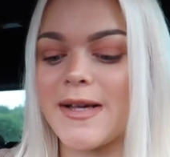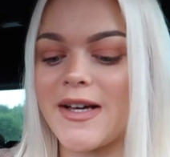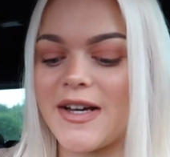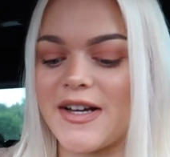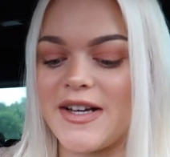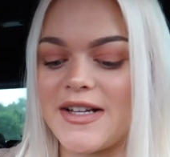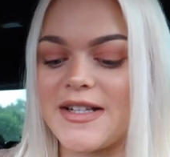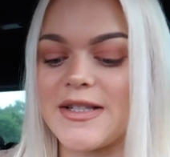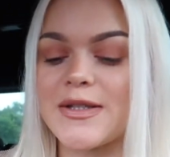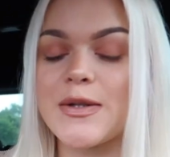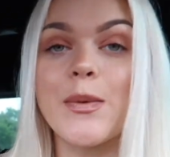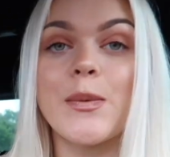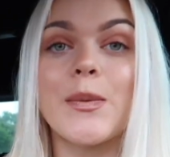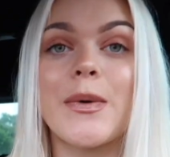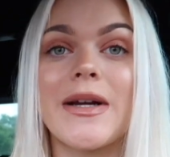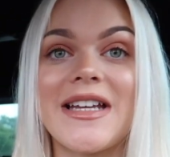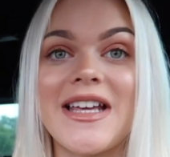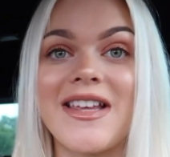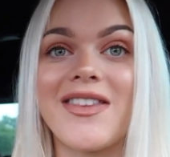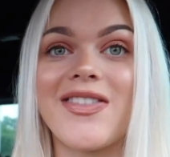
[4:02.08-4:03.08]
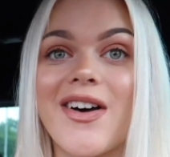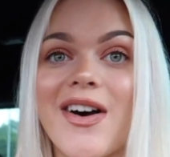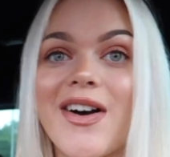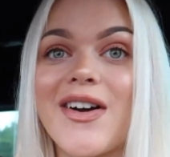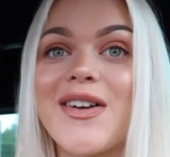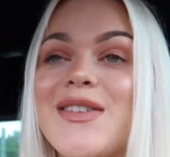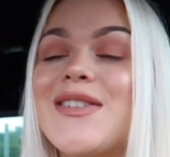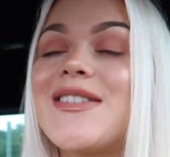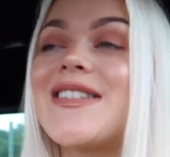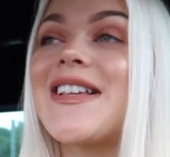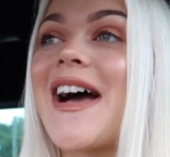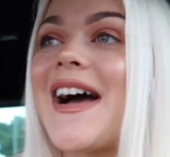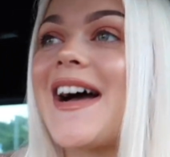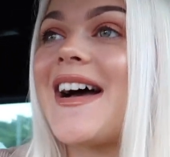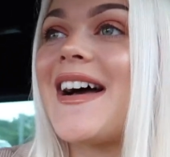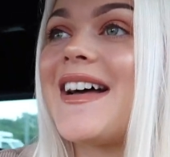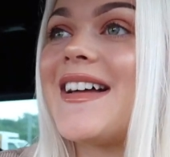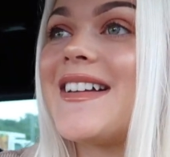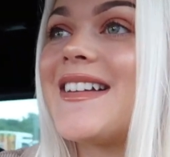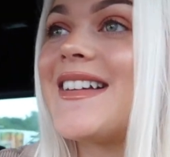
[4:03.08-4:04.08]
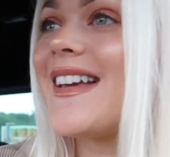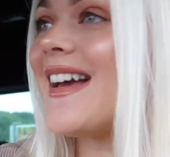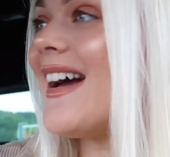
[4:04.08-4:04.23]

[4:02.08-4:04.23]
because we need those, and